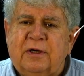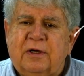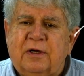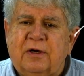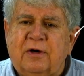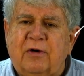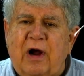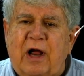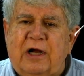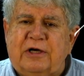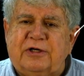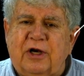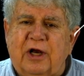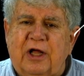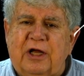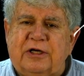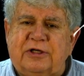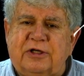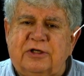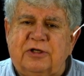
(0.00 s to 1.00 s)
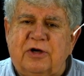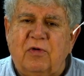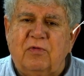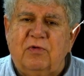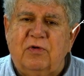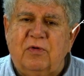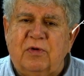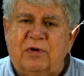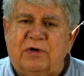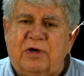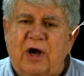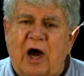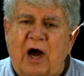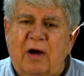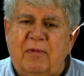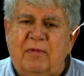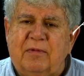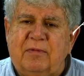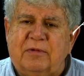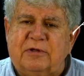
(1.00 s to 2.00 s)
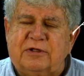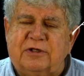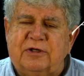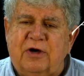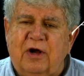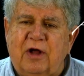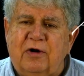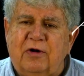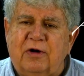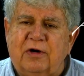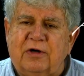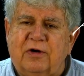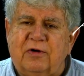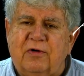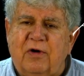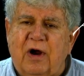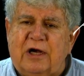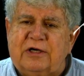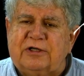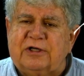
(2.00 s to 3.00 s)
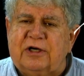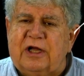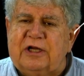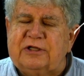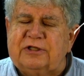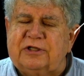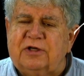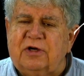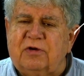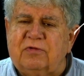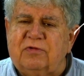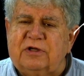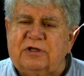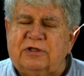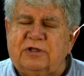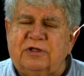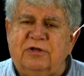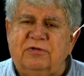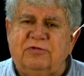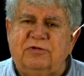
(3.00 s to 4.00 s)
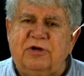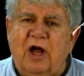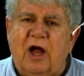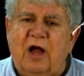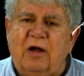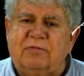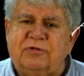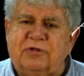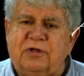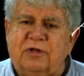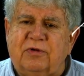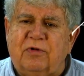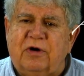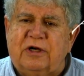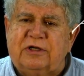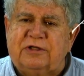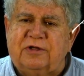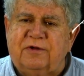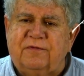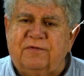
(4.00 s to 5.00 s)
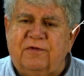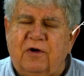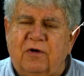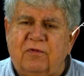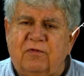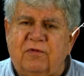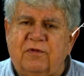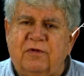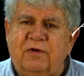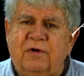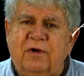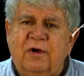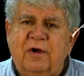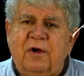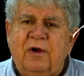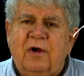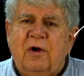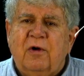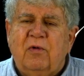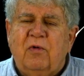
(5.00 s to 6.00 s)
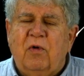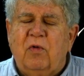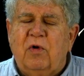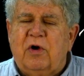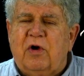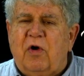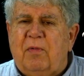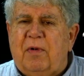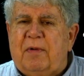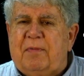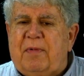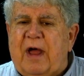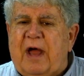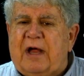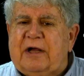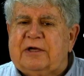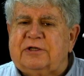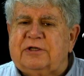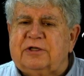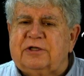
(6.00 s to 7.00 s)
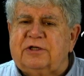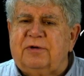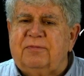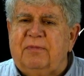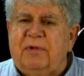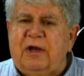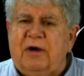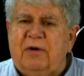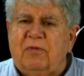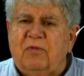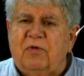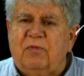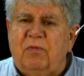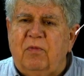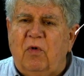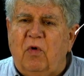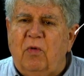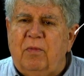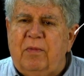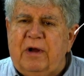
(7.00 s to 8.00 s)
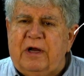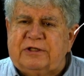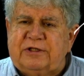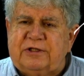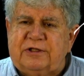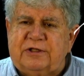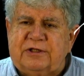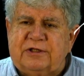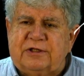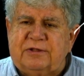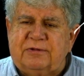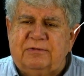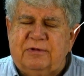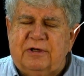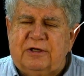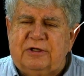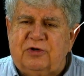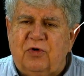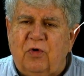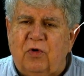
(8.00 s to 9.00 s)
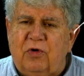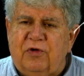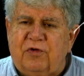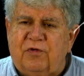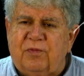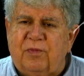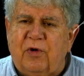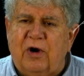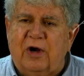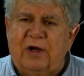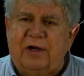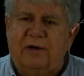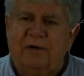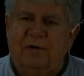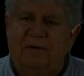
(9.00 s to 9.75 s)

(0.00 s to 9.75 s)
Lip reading: Congratulations on your retirement, Ms. Gunner, and congratulations on these new jobs to the rest of the folks. Well, we're going to be back in just a minute with more messages. Enjoy this break.